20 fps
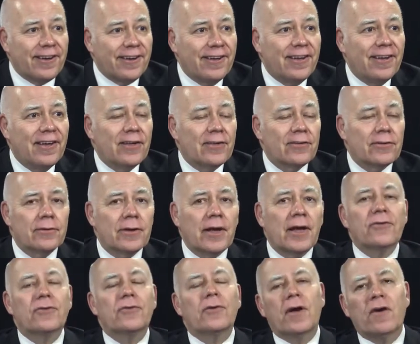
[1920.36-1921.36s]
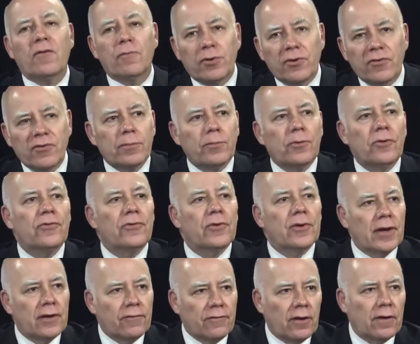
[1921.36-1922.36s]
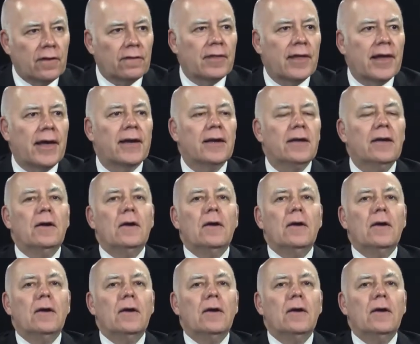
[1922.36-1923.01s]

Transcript: Yep. So yes, you have principles, you have all of that,